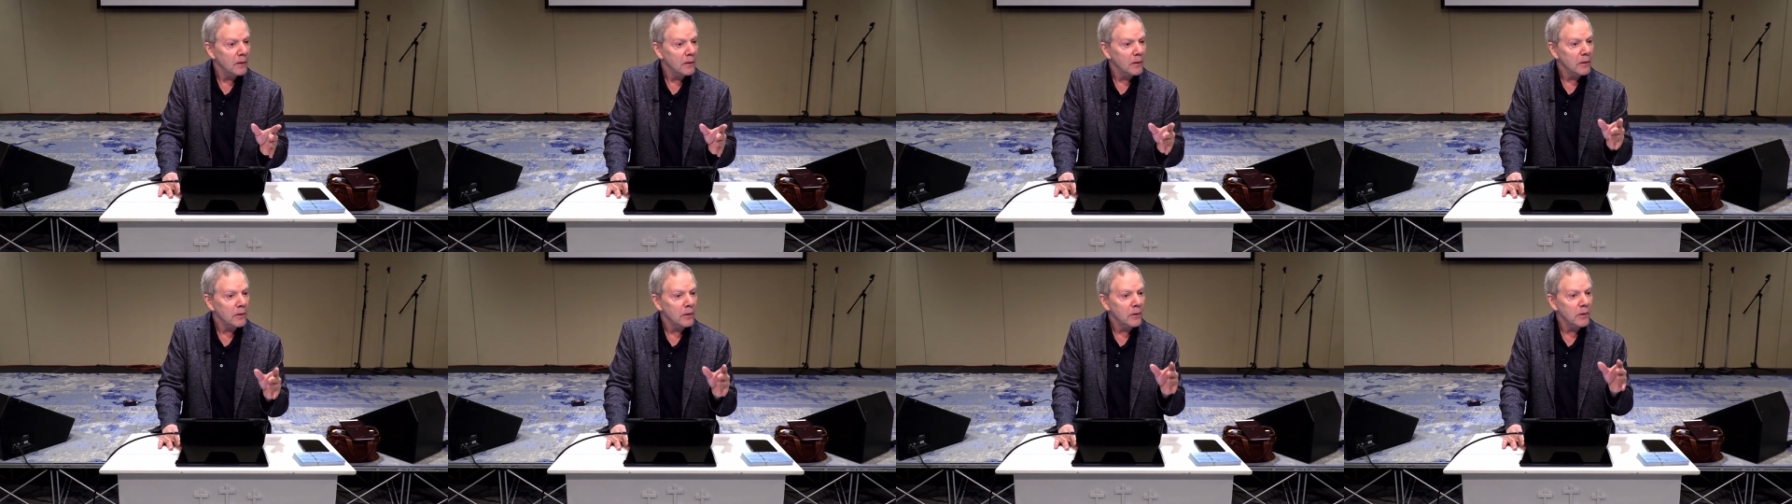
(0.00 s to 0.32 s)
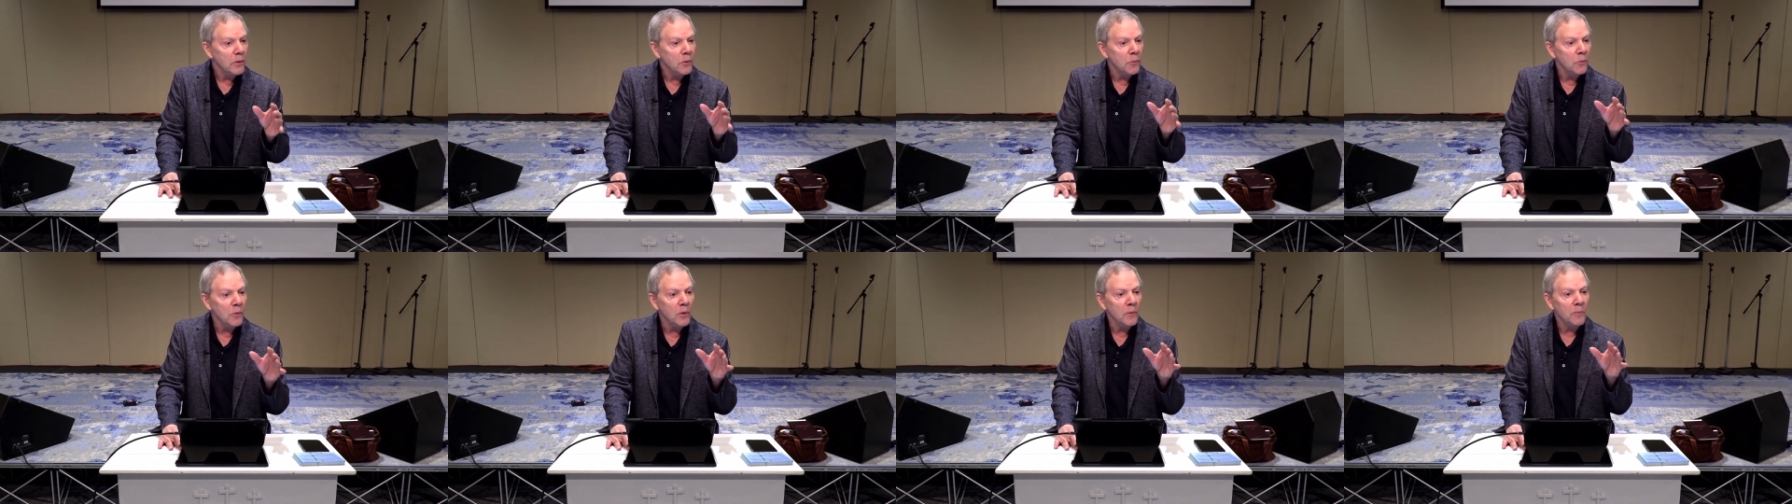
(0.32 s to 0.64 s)

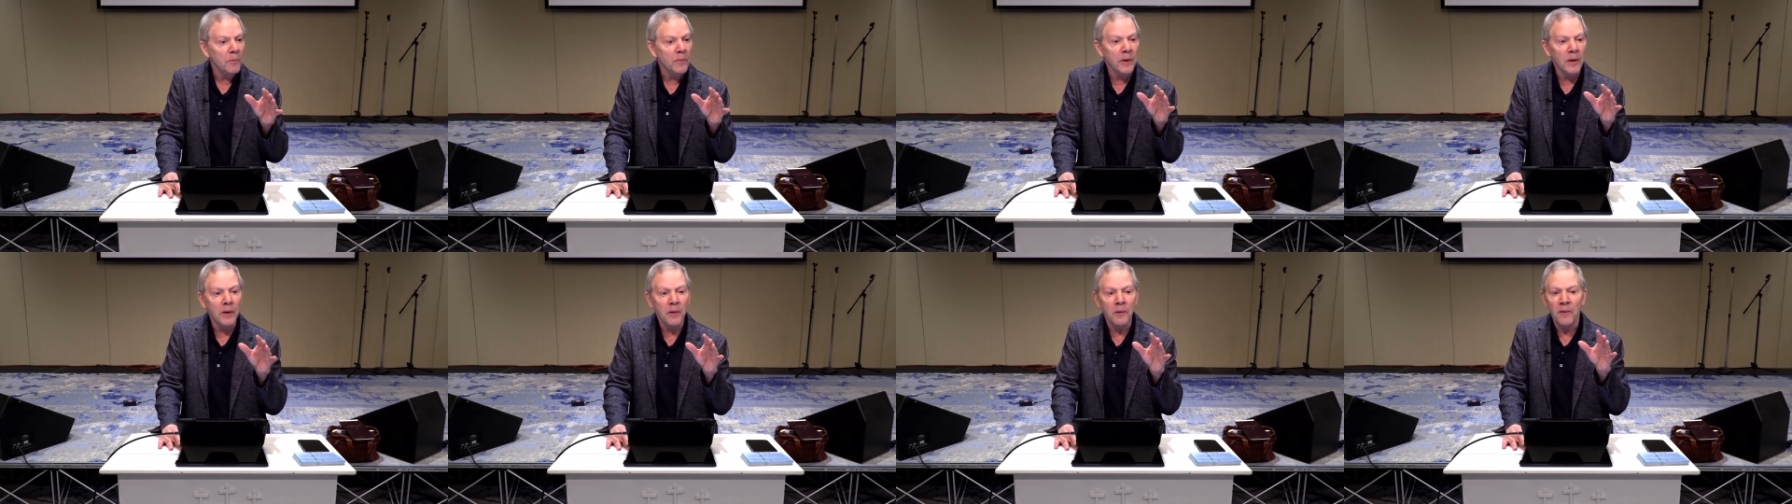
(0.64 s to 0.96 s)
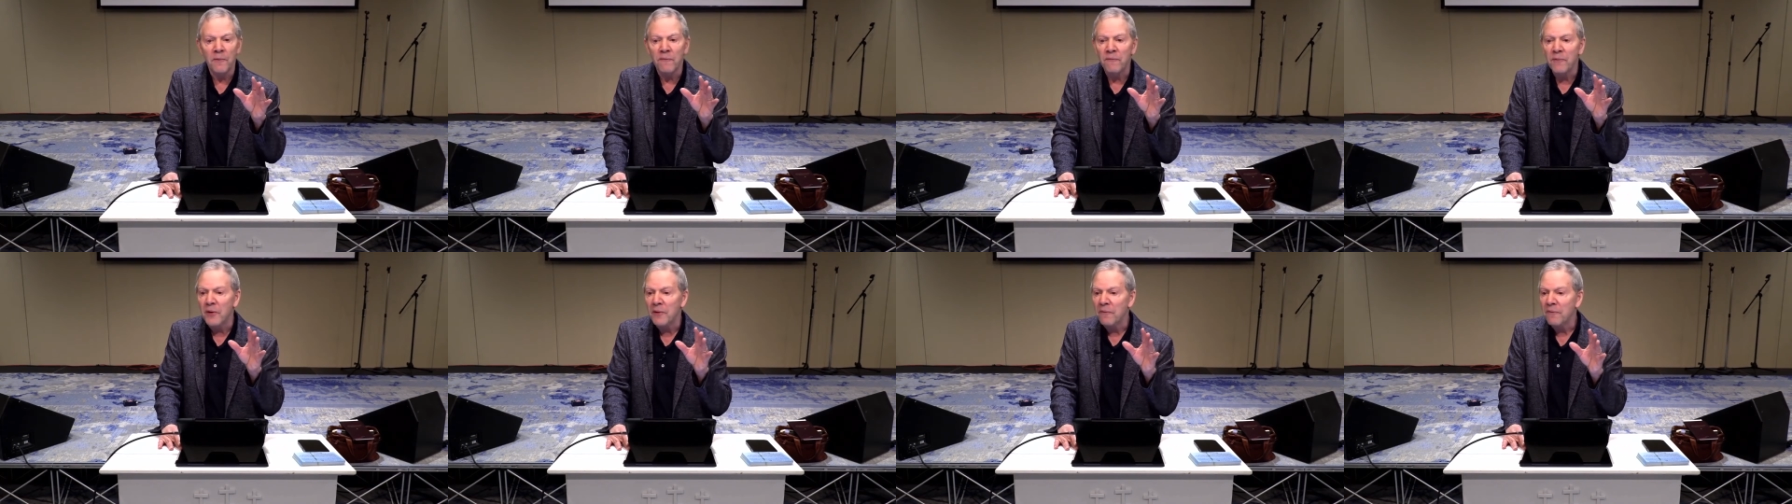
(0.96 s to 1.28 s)
you will
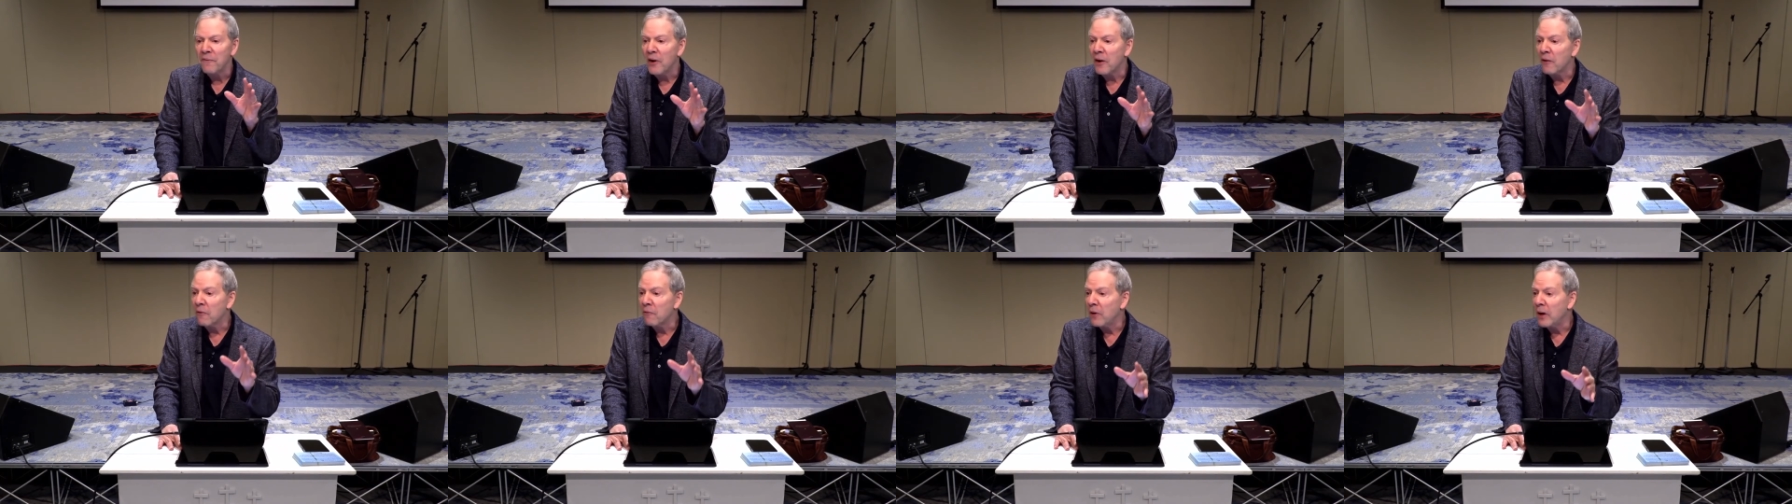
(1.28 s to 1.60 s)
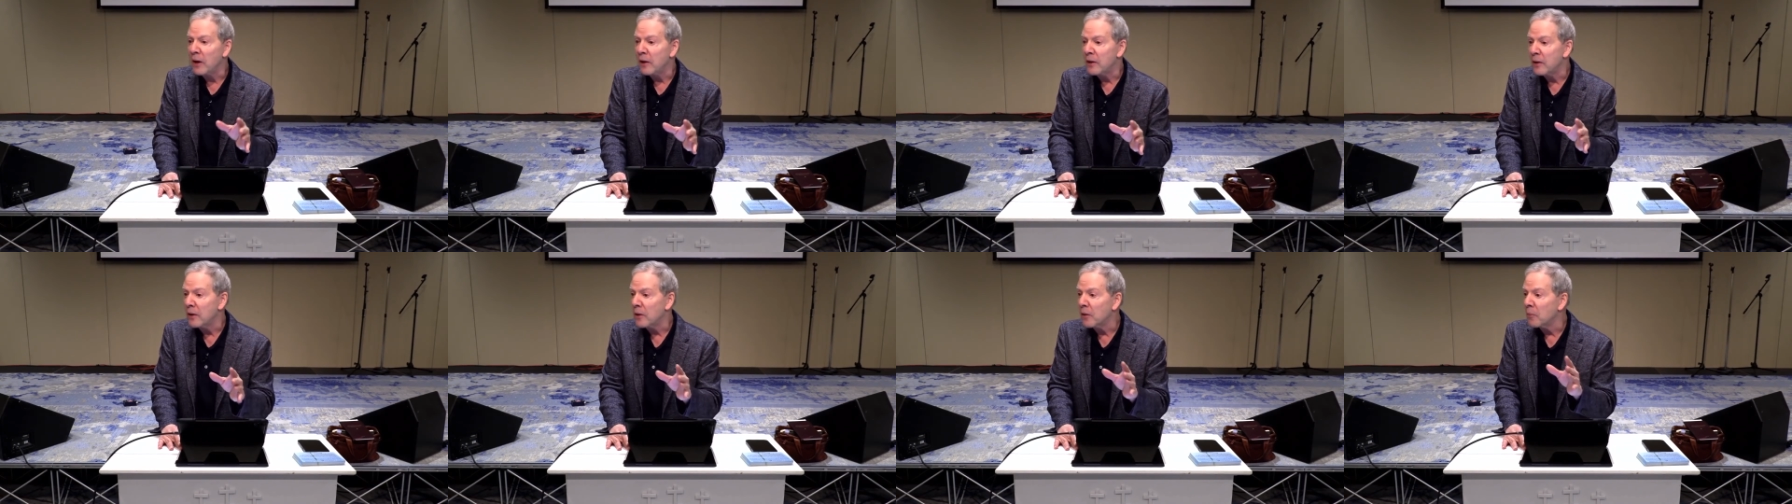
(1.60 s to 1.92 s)
benefit a
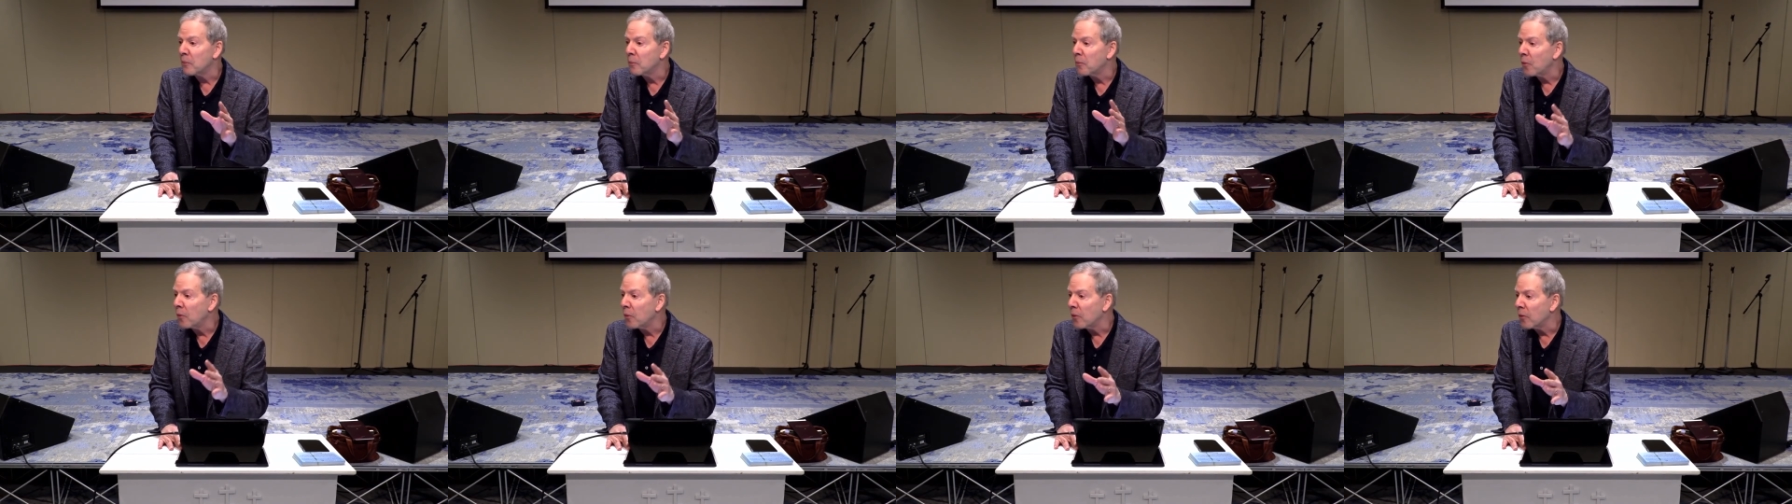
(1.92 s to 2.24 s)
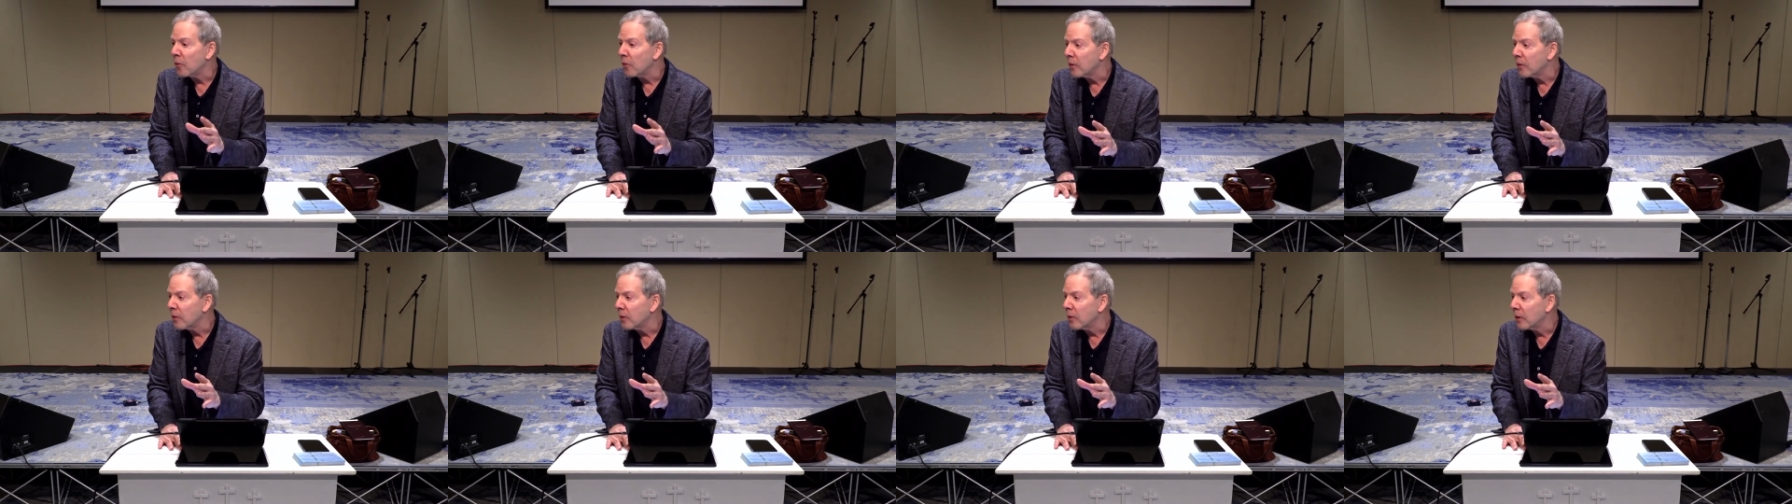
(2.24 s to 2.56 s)
great deal
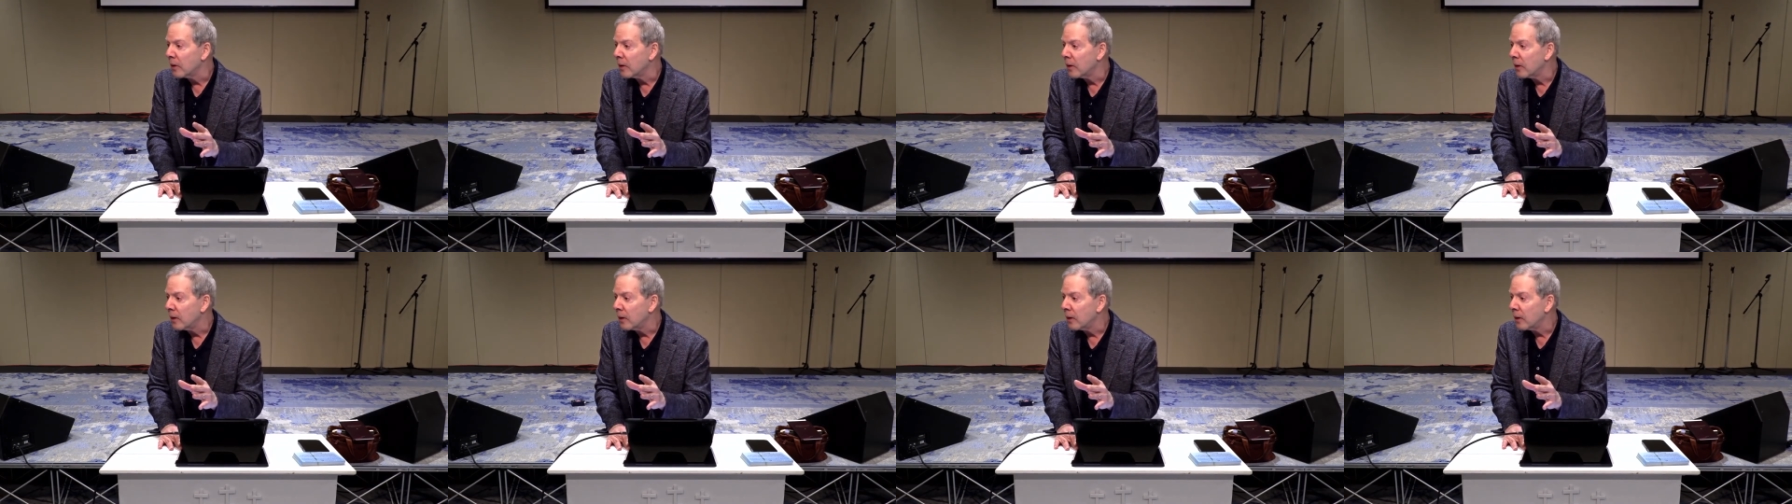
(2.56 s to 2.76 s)
more